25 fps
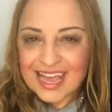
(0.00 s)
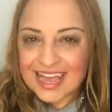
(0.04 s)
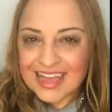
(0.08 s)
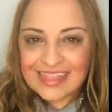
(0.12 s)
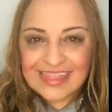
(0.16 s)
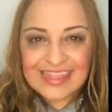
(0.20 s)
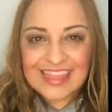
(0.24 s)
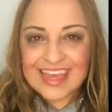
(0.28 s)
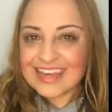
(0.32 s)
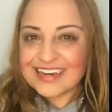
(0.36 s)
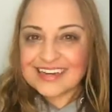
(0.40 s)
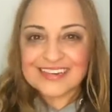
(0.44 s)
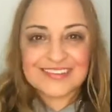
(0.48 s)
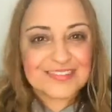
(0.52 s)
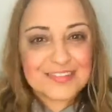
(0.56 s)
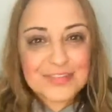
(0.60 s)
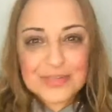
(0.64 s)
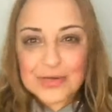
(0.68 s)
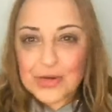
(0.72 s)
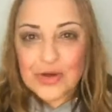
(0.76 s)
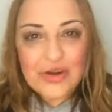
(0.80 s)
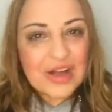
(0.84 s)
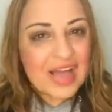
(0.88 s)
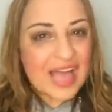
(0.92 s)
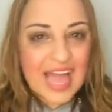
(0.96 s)
And that is
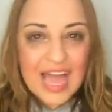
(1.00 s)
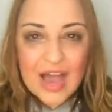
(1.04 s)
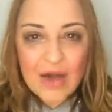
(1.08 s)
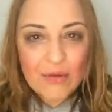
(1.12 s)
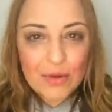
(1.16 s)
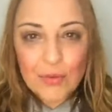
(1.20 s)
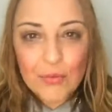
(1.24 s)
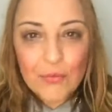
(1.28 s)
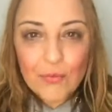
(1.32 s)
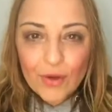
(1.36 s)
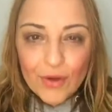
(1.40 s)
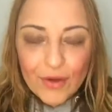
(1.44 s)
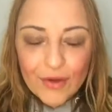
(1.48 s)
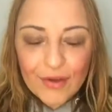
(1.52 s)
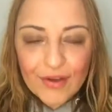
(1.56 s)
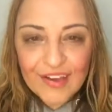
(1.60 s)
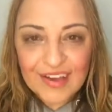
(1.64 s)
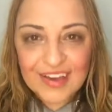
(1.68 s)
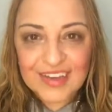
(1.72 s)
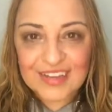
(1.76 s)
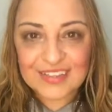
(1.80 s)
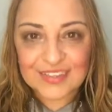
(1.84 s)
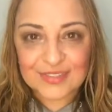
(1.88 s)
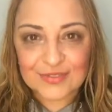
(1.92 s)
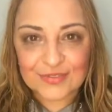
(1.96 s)
not how it
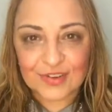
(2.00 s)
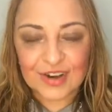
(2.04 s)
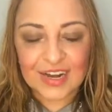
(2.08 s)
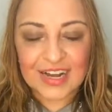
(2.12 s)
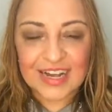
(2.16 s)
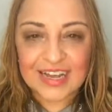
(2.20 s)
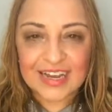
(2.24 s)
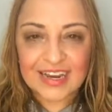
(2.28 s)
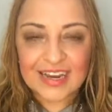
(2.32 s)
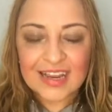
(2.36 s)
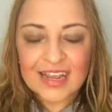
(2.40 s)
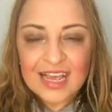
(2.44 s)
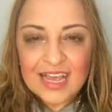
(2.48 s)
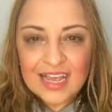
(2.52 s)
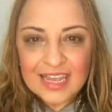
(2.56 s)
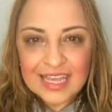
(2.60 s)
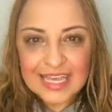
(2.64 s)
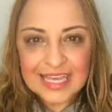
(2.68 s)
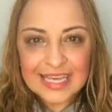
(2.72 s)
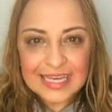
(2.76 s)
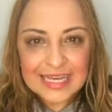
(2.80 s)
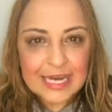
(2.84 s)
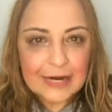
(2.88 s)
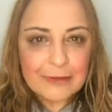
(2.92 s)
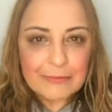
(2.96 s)
works, right?
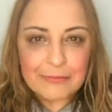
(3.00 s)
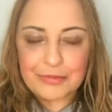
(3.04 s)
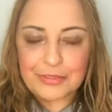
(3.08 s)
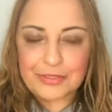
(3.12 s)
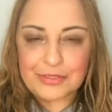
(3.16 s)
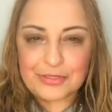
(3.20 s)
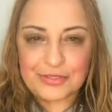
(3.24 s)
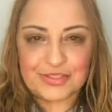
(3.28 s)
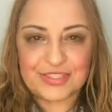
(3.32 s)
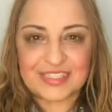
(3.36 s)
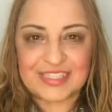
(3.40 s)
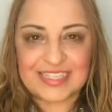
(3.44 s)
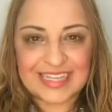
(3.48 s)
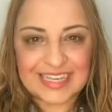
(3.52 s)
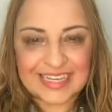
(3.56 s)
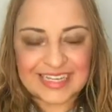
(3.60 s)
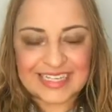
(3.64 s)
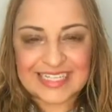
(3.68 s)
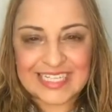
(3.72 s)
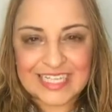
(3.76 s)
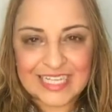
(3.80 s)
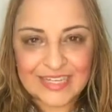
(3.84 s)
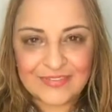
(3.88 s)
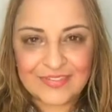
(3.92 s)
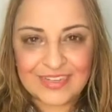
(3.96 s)
Income producing
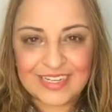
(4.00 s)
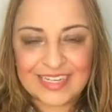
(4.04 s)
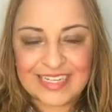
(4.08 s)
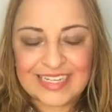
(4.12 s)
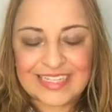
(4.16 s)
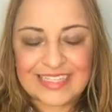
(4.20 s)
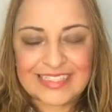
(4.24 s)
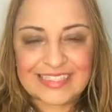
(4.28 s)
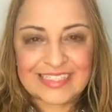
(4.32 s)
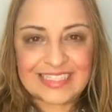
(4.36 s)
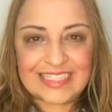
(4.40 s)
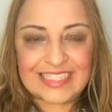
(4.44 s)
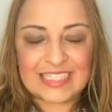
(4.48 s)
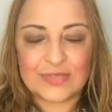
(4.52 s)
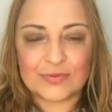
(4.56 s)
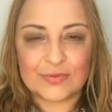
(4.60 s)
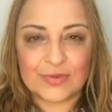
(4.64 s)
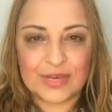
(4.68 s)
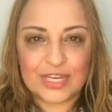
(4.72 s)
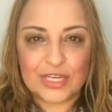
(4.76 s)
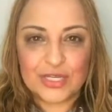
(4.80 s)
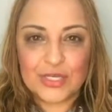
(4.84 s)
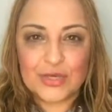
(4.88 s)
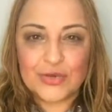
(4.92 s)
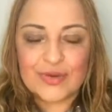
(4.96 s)
activities is
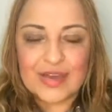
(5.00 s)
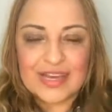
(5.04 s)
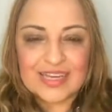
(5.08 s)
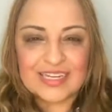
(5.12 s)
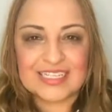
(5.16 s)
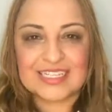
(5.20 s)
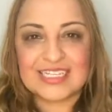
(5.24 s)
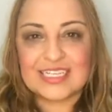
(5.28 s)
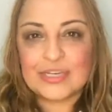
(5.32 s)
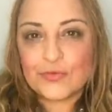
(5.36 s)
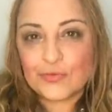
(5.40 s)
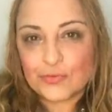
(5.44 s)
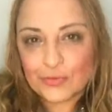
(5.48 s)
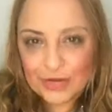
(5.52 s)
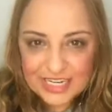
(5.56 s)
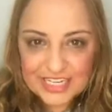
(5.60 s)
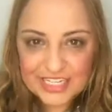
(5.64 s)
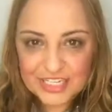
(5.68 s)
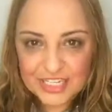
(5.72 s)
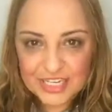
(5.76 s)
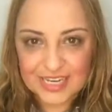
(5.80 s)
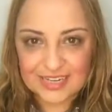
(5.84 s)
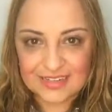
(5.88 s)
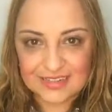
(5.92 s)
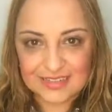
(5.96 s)
when you actually
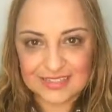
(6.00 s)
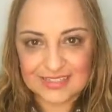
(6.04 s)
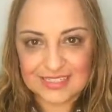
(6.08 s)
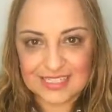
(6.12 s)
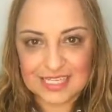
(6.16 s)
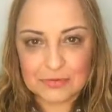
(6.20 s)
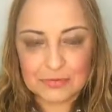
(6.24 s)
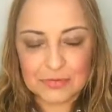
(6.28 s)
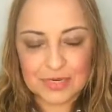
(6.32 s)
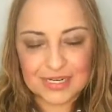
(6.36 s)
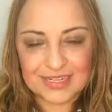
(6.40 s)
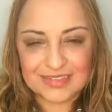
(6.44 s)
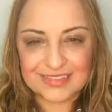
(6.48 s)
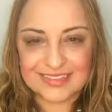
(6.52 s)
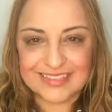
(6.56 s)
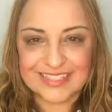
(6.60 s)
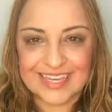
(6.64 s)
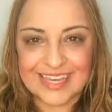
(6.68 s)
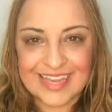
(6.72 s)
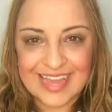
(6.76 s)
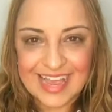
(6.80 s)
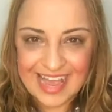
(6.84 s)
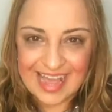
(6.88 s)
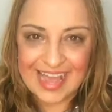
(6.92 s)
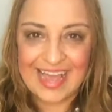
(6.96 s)
reach out to someone and
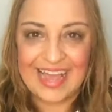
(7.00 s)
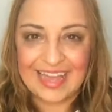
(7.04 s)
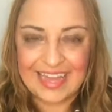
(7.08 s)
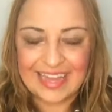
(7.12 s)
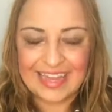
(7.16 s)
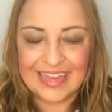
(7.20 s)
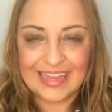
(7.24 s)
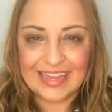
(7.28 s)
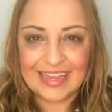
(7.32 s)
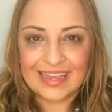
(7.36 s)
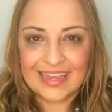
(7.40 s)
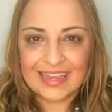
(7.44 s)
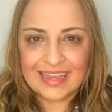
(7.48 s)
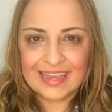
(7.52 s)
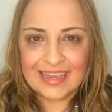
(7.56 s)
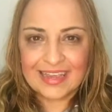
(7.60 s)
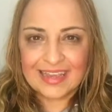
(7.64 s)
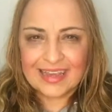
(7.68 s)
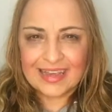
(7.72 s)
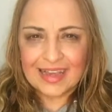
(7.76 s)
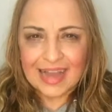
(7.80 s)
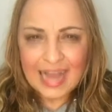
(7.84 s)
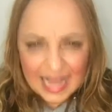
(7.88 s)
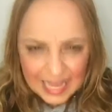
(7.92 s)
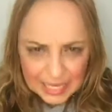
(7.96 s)
say, hey,
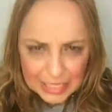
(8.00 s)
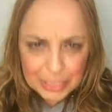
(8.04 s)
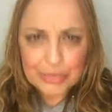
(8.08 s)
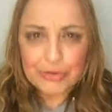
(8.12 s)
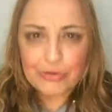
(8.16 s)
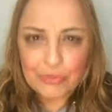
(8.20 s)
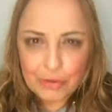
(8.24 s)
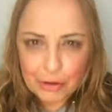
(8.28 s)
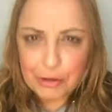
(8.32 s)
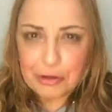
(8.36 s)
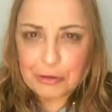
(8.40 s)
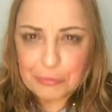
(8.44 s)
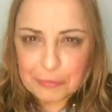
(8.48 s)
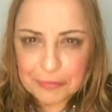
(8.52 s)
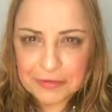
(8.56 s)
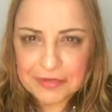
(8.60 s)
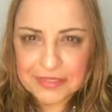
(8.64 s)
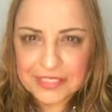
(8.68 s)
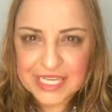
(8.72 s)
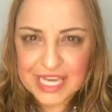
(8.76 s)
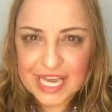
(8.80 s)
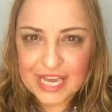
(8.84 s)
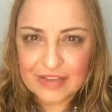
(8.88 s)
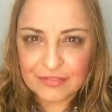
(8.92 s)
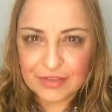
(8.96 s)
are you open
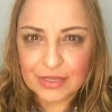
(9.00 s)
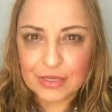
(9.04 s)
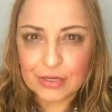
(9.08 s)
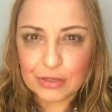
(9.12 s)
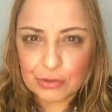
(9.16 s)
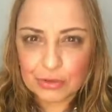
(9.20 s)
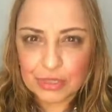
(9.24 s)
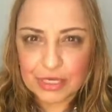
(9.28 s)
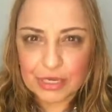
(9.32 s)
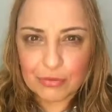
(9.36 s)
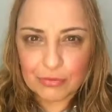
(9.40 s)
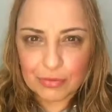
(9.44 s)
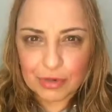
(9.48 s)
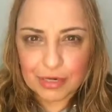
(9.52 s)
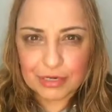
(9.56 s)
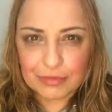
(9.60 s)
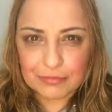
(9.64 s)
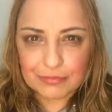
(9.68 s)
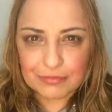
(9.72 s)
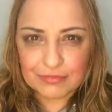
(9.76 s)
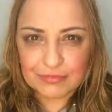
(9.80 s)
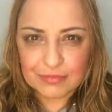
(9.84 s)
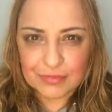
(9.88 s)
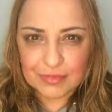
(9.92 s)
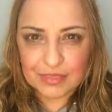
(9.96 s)
to having a look at what
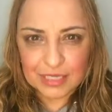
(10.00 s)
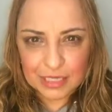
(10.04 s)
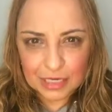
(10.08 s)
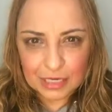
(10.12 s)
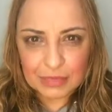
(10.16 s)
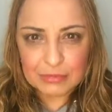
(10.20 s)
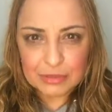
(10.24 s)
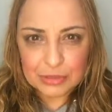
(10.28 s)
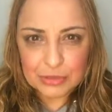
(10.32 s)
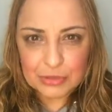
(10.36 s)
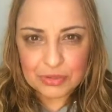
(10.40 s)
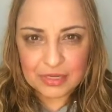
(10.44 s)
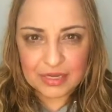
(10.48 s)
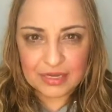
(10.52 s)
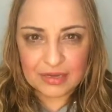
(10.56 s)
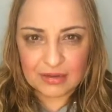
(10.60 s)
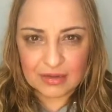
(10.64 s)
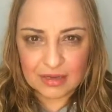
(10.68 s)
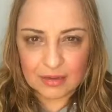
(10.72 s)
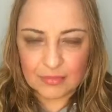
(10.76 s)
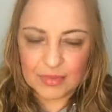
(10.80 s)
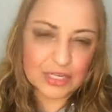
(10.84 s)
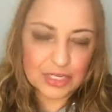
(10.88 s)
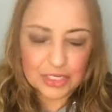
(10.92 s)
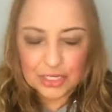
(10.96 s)
I'm, doing?
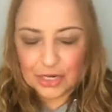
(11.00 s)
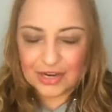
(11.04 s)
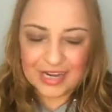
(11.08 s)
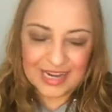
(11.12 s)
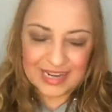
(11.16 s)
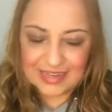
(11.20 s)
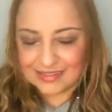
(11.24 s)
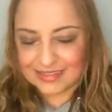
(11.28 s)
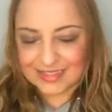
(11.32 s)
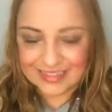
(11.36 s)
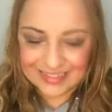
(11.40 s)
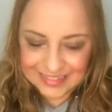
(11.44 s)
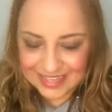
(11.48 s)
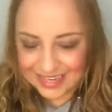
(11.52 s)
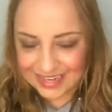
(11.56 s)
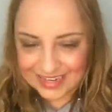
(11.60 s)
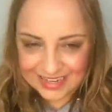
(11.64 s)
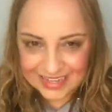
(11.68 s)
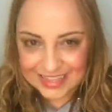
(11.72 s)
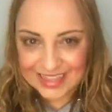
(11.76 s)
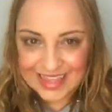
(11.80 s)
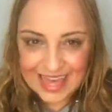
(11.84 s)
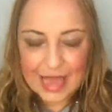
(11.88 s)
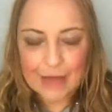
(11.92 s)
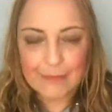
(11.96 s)
I mean, you don't ask
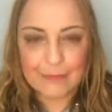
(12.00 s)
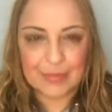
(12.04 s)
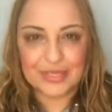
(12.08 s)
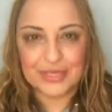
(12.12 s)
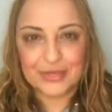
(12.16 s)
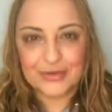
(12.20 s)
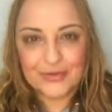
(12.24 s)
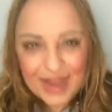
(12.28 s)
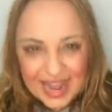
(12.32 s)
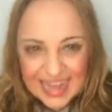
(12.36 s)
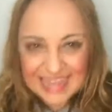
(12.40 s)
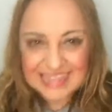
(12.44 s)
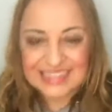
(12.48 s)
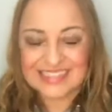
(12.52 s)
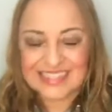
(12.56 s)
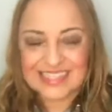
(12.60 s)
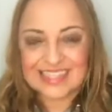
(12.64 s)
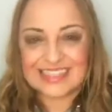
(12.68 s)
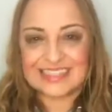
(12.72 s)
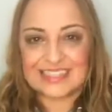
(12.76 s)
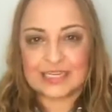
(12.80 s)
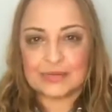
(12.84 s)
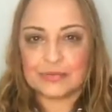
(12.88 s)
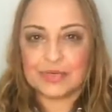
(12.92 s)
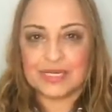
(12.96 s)
exactly that, but you're
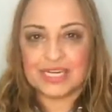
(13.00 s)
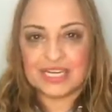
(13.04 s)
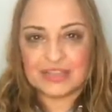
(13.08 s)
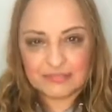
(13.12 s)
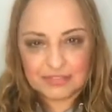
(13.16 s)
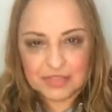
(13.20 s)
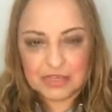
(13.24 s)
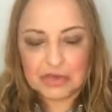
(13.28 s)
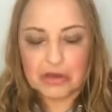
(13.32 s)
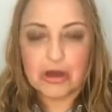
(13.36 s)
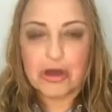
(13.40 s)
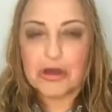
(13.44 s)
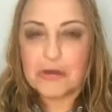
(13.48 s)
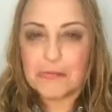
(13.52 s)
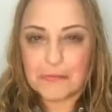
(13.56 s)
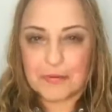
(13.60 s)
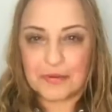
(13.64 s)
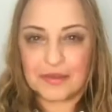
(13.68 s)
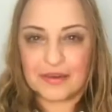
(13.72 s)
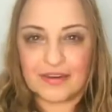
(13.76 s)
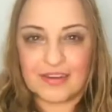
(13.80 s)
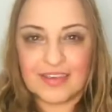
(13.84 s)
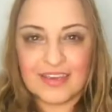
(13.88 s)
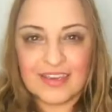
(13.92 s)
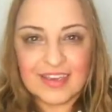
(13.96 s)
asking someone if they're
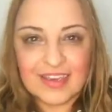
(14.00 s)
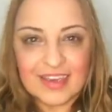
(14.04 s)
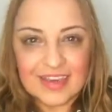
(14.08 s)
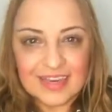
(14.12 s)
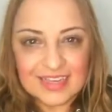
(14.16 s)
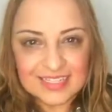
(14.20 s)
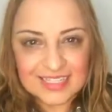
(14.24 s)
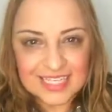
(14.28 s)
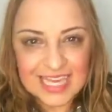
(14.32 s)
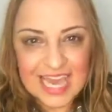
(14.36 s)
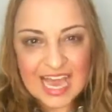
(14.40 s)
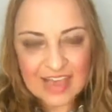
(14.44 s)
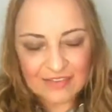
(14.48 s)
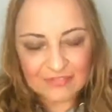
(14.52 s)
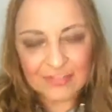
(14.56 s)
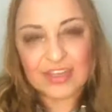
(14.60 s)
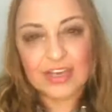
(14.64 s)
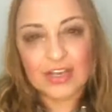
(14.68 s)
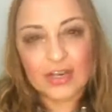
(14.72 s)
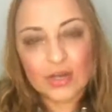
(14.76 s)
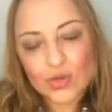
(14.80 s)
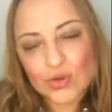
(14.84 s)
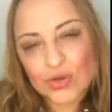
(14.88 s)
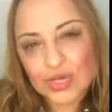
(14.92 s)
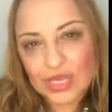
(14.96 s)
open to having
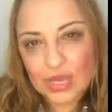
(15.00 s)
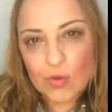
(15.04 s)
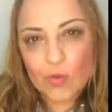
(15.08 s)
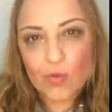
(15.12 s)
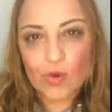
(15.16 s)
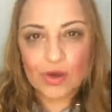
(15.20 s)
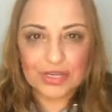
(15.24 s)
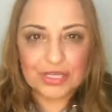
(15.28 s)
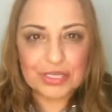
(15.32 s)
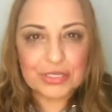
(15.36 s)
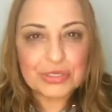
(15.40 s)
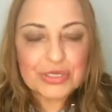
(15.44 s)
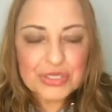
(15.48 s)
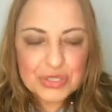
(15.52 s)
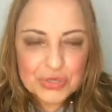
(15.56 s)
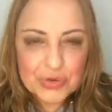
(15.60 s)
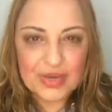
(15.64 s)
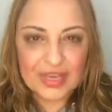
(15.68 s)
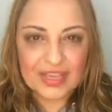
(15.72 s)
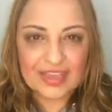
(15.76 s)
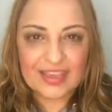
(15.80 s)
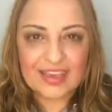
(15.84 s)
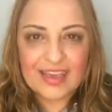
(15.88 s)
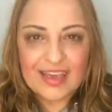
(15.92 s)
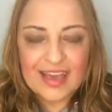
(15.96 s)
a look at what you're
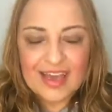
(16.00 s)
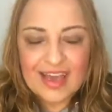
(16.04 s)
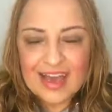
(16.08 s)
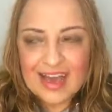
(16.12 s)
doing.